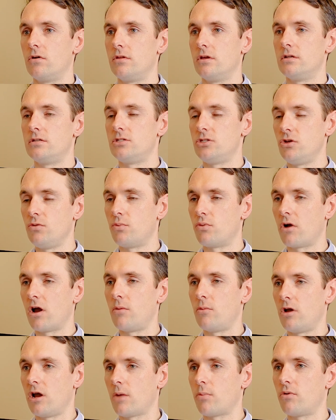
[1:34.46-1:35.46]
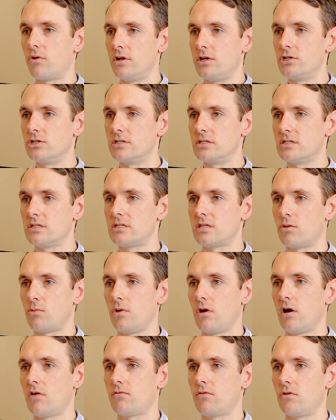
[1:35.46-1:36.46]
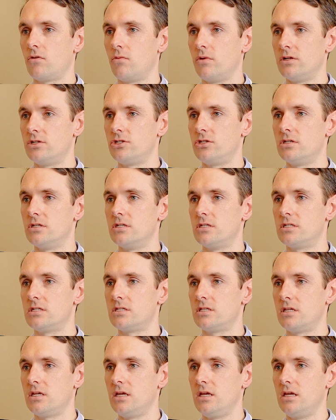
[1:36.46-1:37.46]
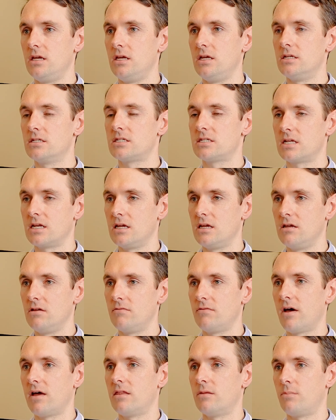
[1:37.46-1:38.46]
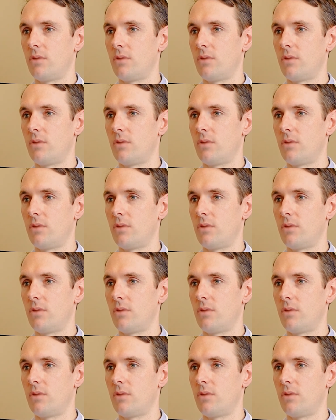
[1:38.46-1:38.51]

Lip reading: the two primary operations that we offer, which is the sleeve and the